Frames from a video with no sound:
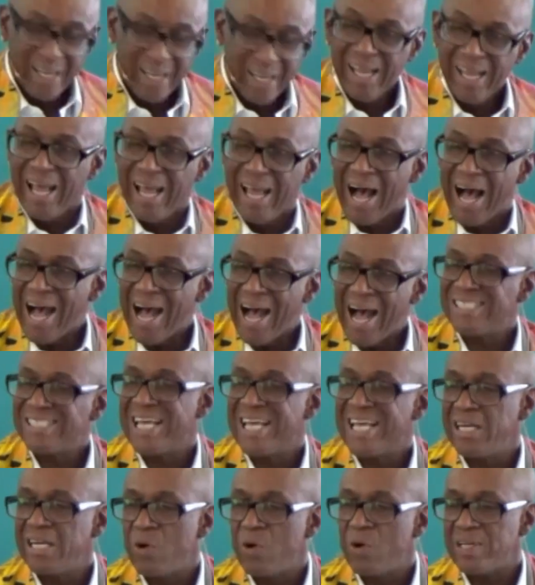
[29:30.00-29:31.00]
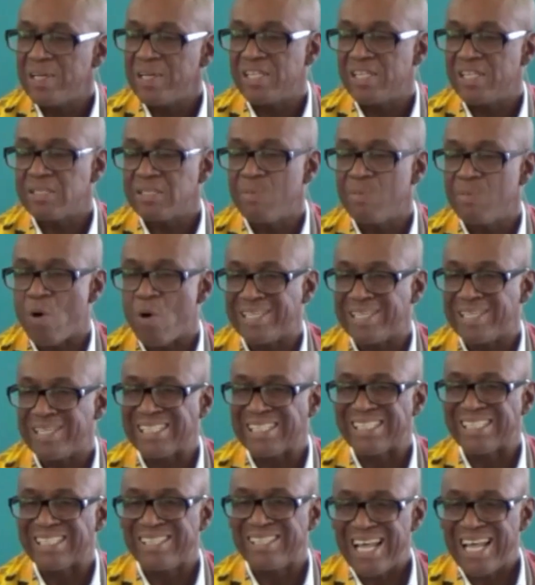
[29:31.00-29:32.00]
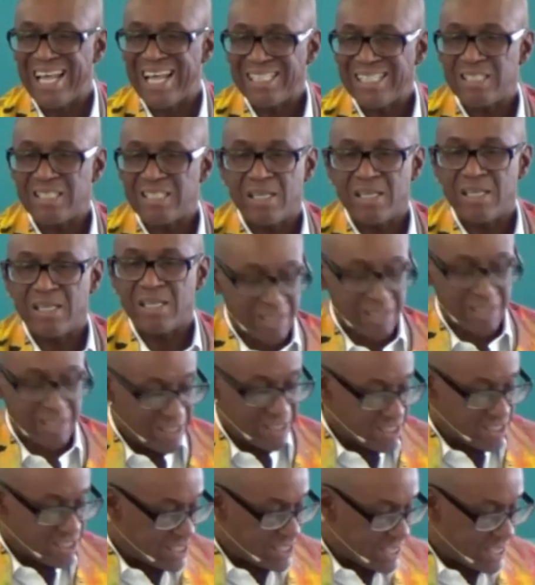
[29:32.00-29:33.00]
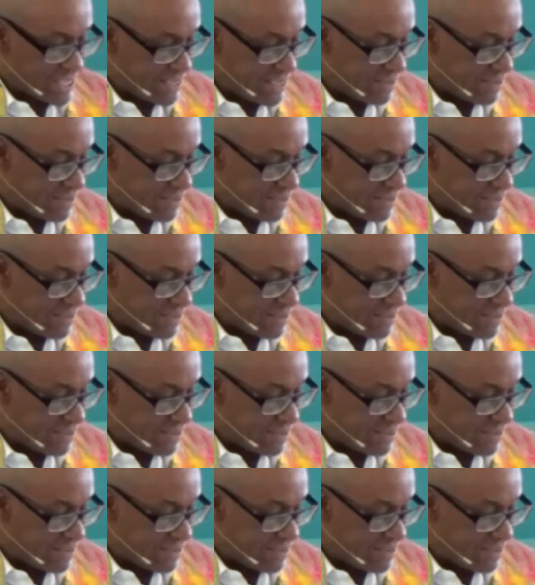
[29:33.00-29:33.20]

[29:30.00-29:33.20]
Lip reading: I say to us this morning, let's conceive